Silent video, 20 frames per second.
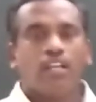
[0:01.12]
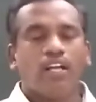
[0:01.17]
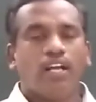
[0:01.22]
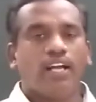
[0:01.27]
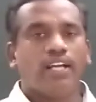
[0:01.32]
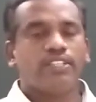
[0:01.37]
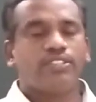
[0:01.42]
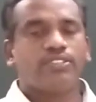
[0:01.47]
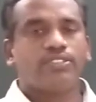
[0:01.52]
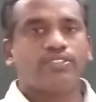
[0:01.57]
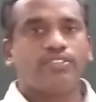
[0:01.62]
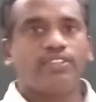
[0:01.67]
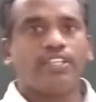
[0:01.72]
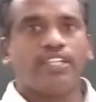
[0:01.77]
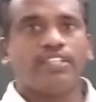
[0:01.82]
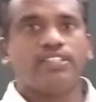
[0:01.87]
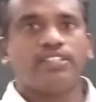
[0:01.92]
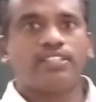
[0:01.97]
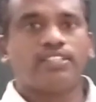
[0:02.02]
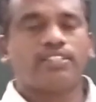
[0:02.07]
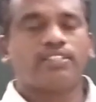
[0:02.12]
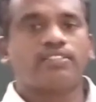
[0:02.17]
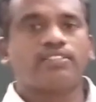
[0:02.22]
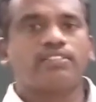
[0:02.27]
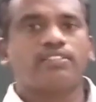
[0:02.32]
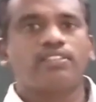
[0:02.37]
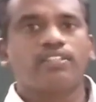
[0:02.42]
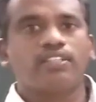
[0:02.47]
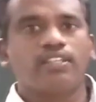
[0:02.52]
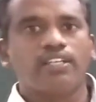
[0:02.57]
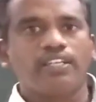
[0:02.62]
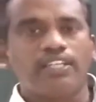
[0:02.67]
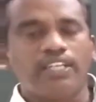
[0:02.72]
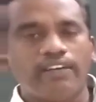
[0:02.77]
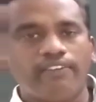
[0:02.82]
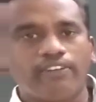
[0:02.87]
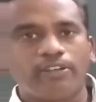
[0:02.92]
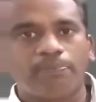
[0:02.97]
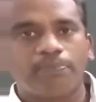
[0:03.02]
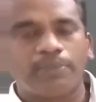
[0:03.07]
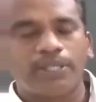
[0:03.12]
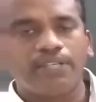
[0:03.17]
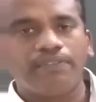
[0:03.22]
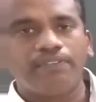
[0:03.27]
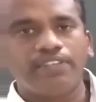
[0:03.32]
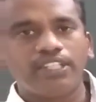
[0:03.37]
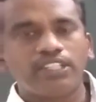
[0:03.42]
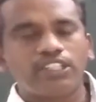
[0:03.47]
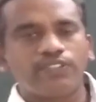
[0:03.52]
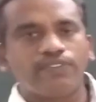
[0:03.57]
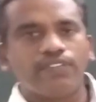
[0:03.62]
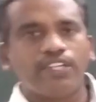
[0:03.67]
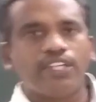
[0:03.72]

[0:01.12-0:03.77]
Hi students, in our previous